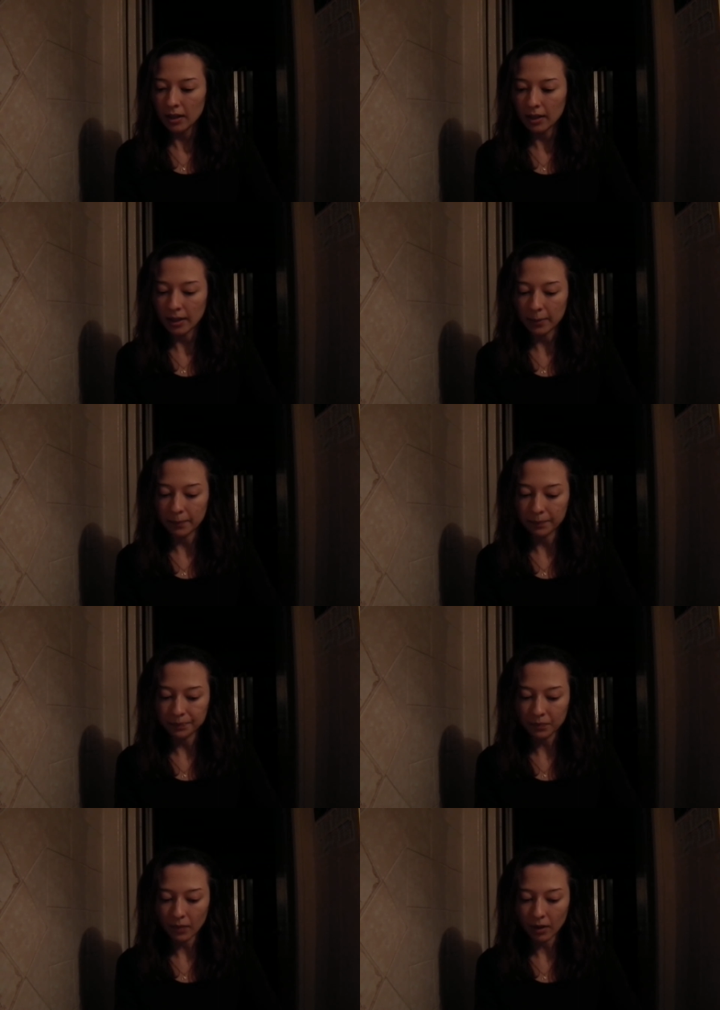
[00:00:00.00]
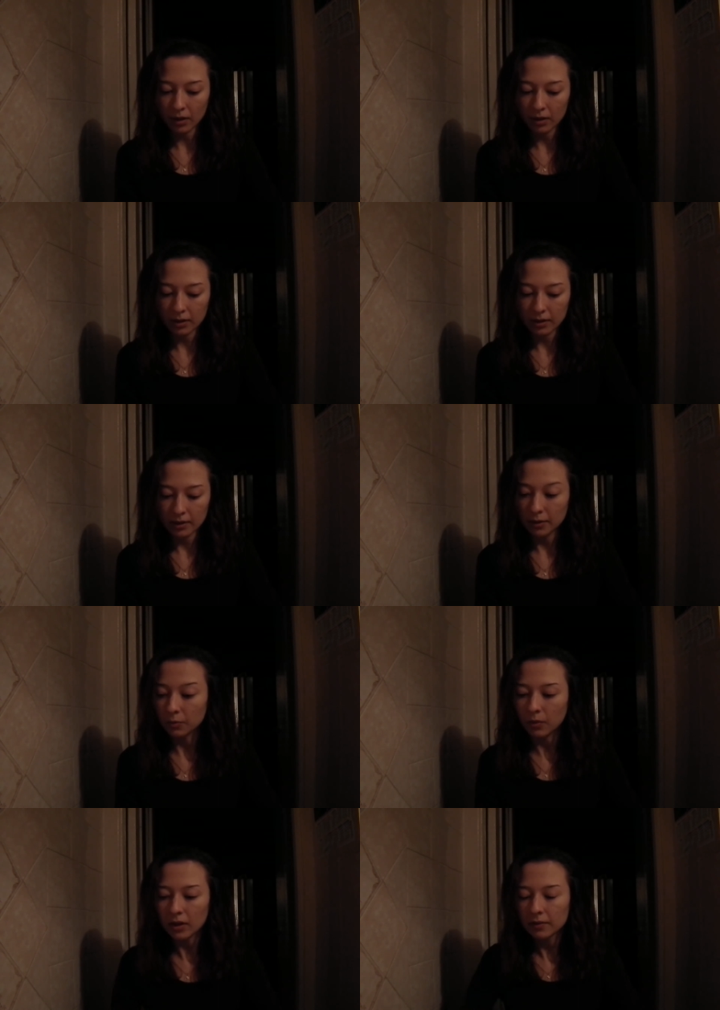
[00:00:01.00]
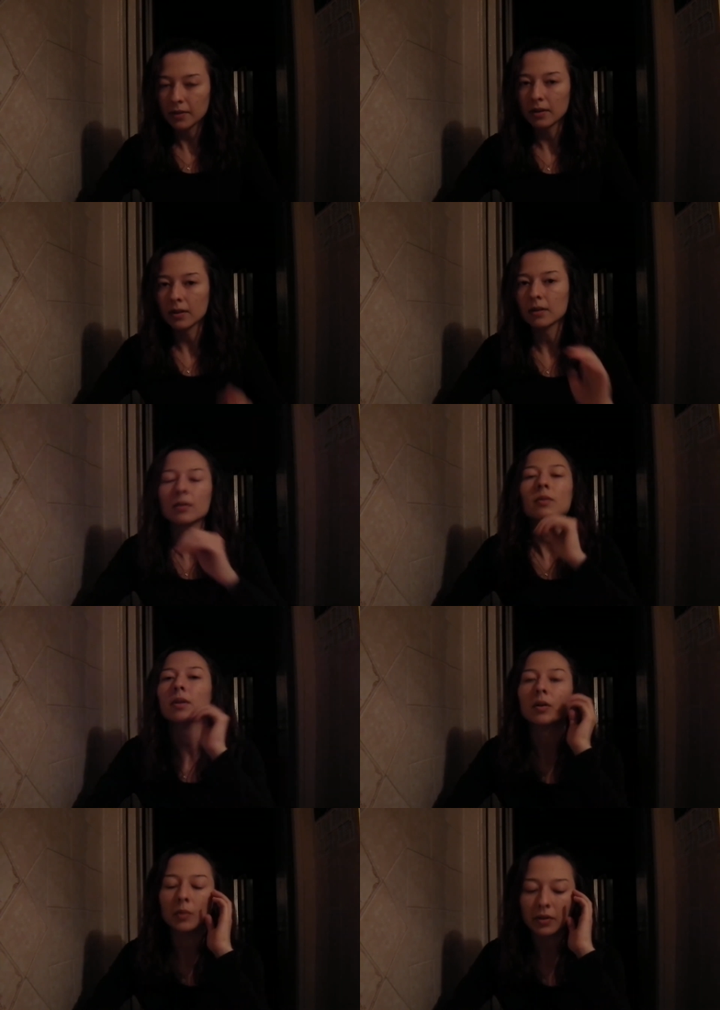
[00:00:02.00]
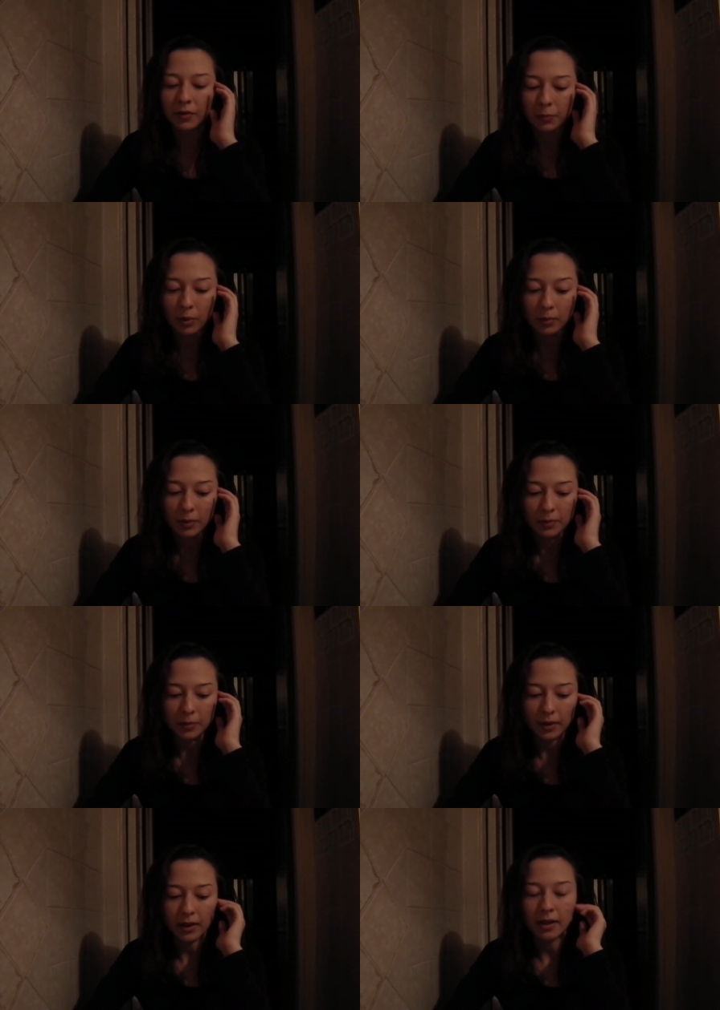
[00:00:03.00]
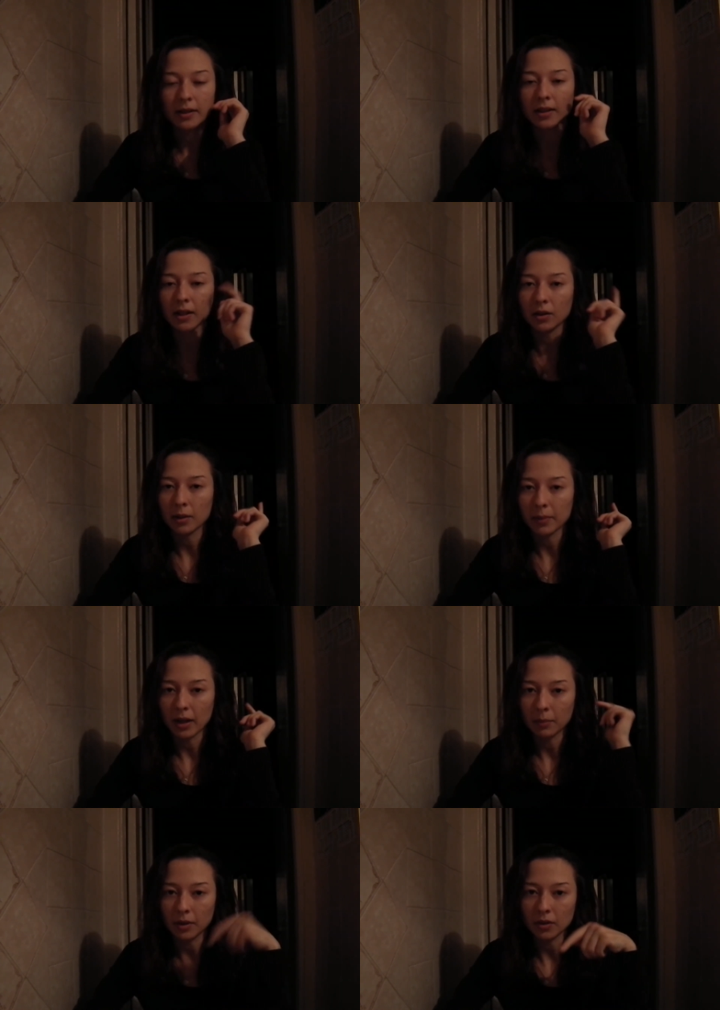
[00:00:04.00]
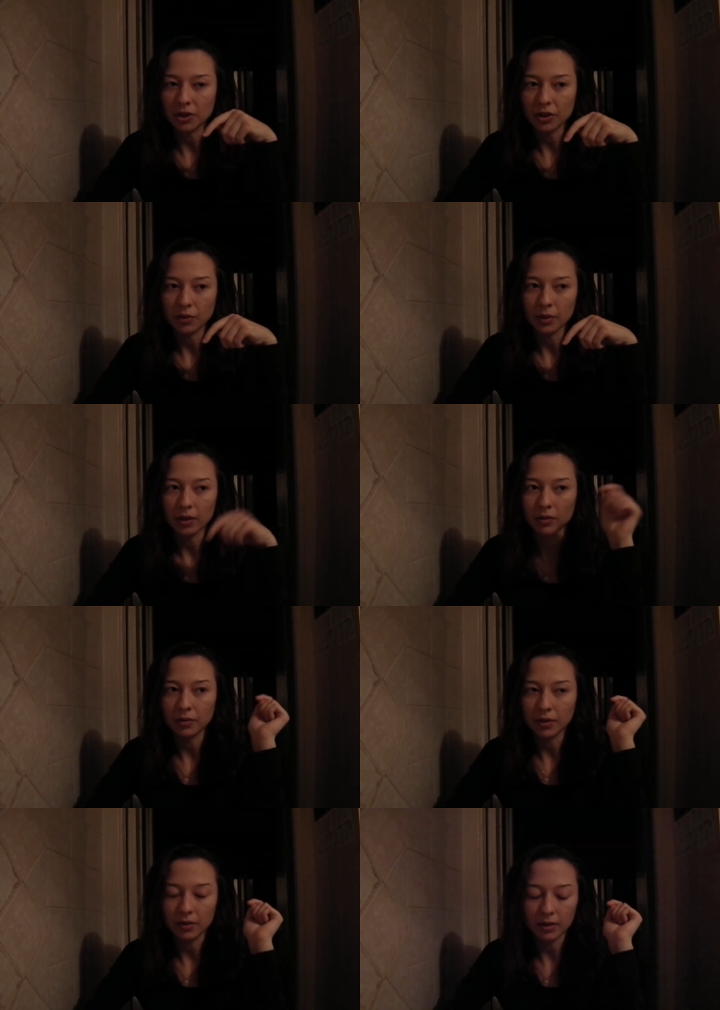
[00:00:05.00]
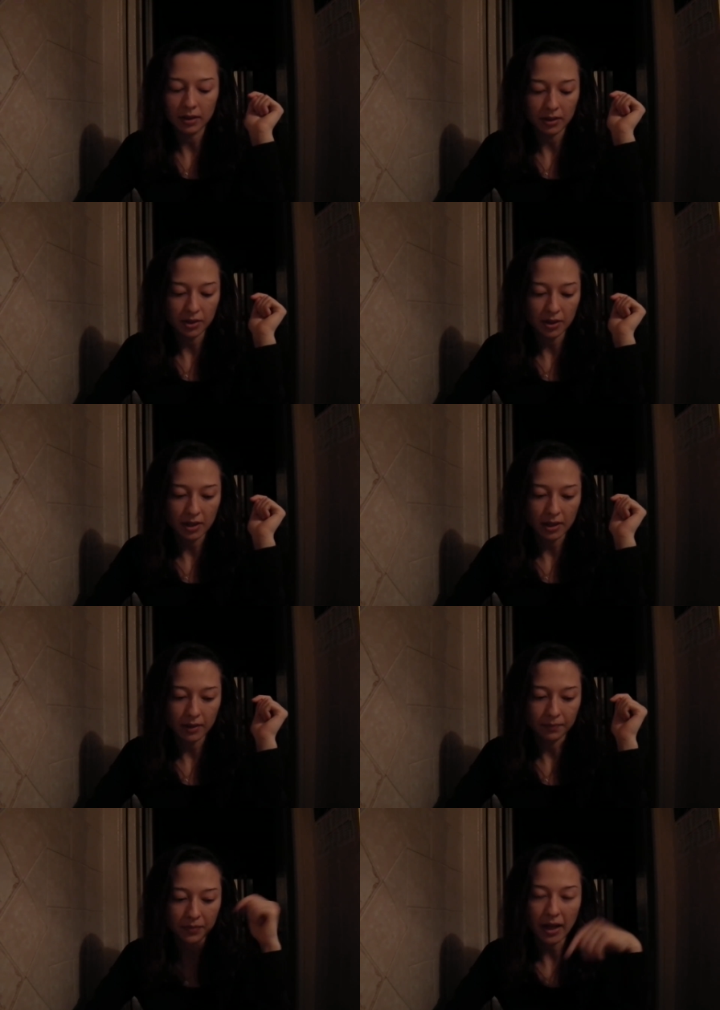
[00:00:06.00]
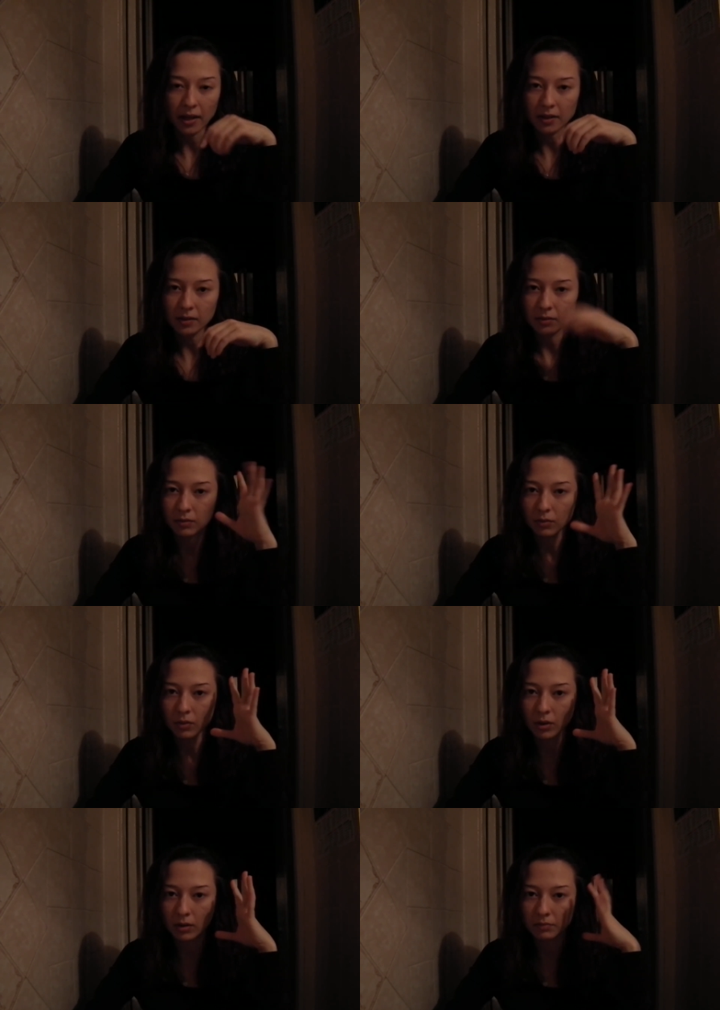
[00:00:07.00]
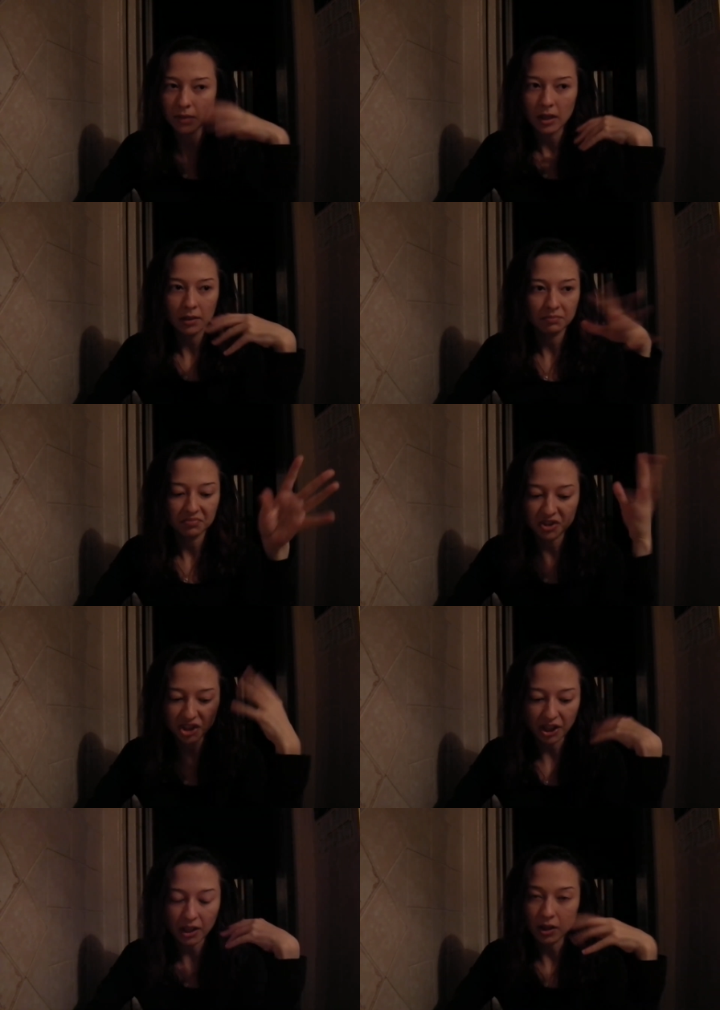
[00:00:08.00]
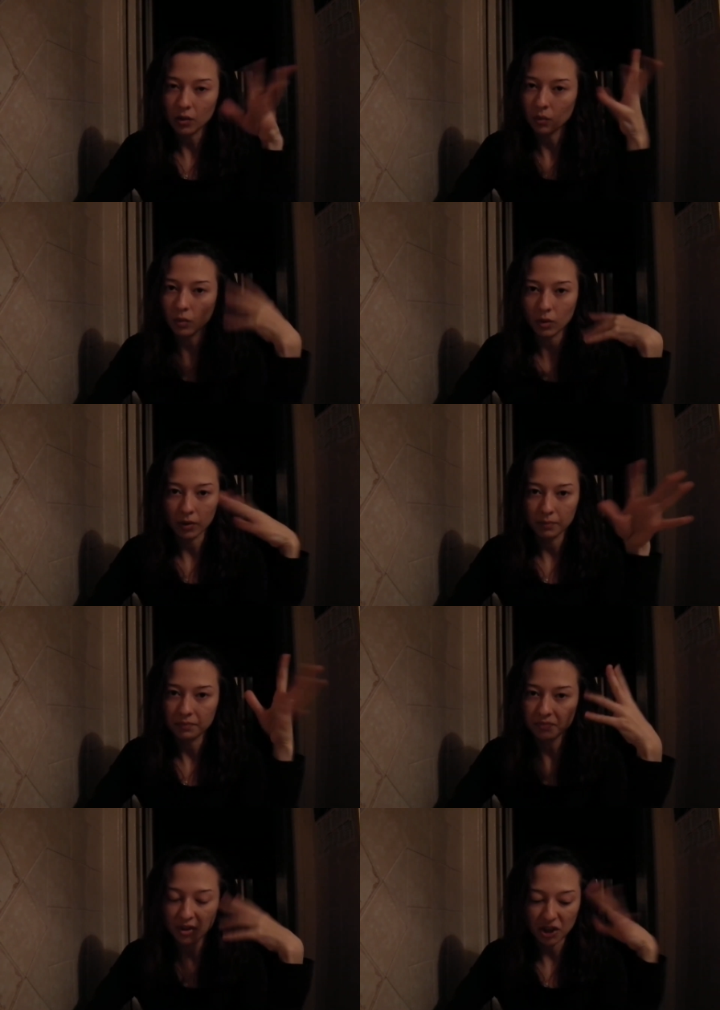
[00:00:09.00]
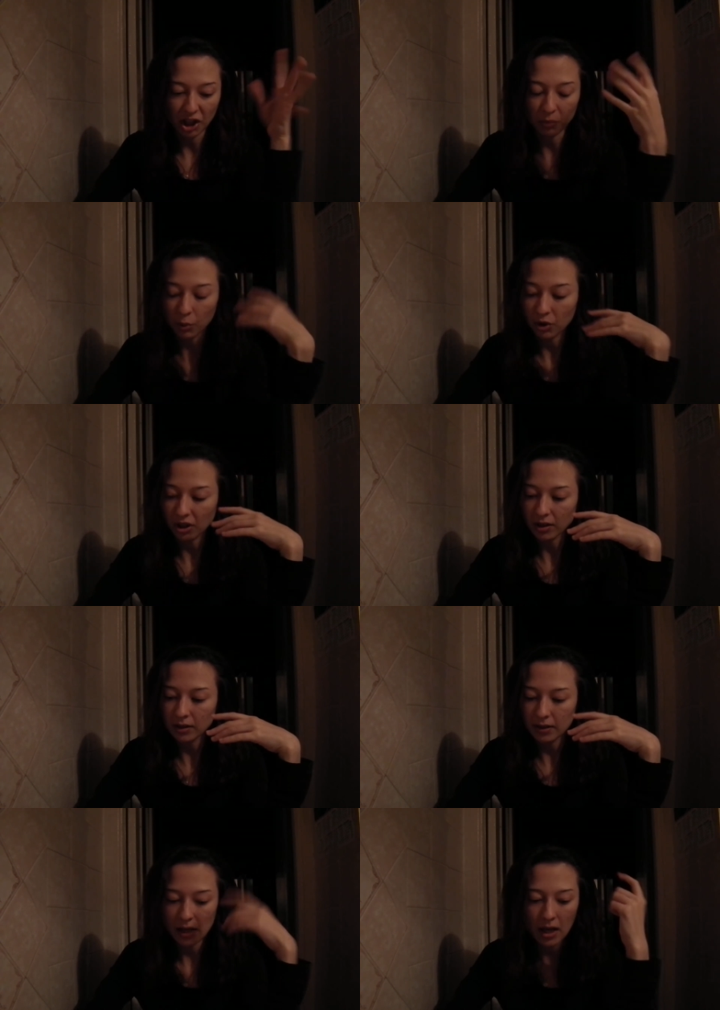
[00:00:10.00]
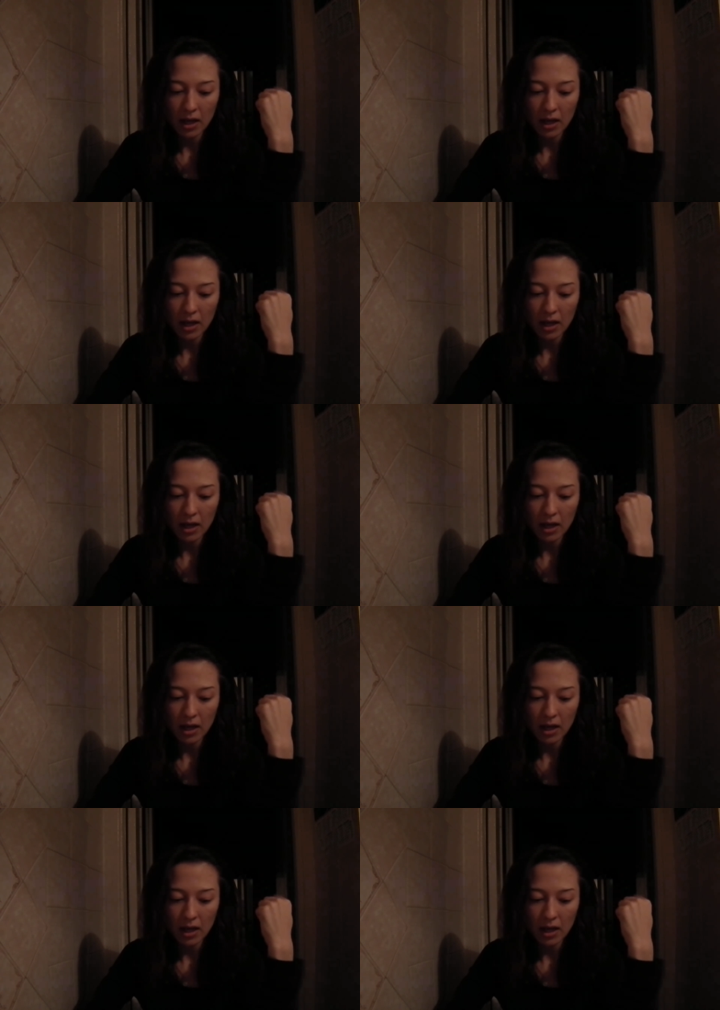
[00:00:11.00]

Um, one of the one of the problems with it is that you can become allergic to it if you're allergic to eggs or chicken or chicken products,